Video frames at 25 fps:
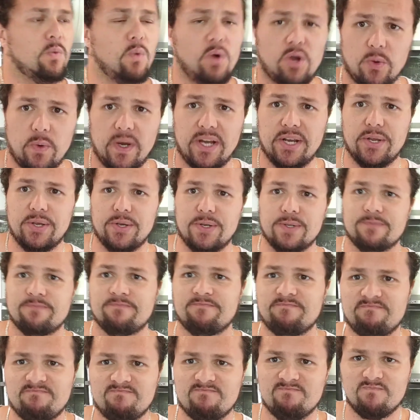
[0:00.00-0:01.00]
What do I do?
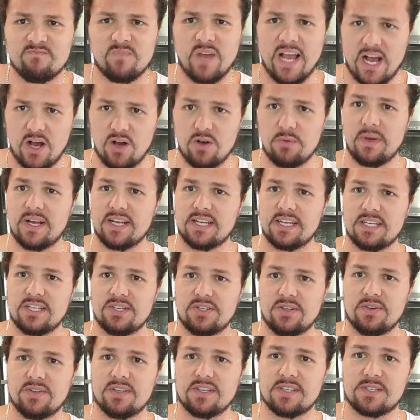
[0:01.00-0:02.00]
How am I
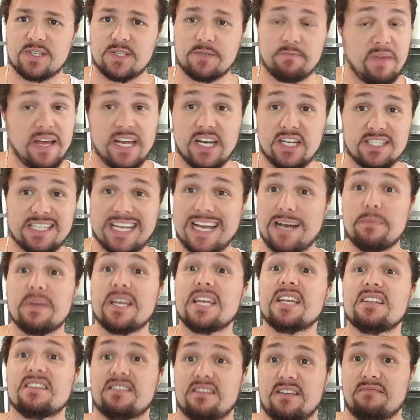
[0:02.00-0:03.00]
going to do this? They didn't tell
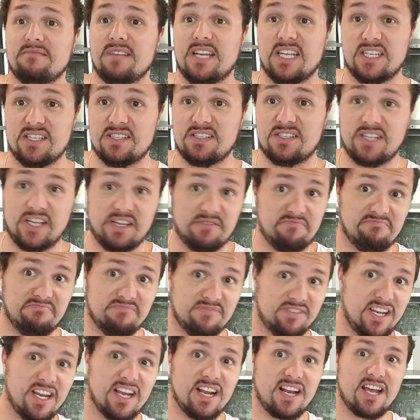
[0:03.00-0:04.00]
me anything. They just said,
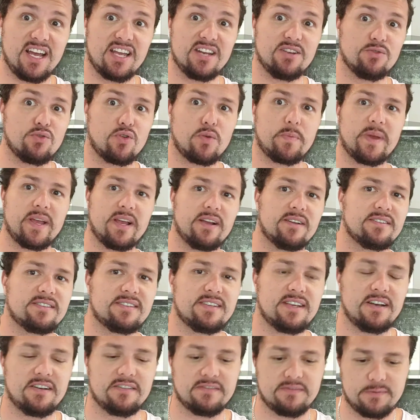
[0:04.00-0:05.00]
see you later, it'll repair
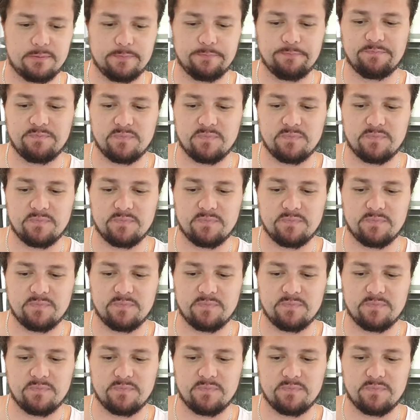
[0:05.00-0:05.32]
itself.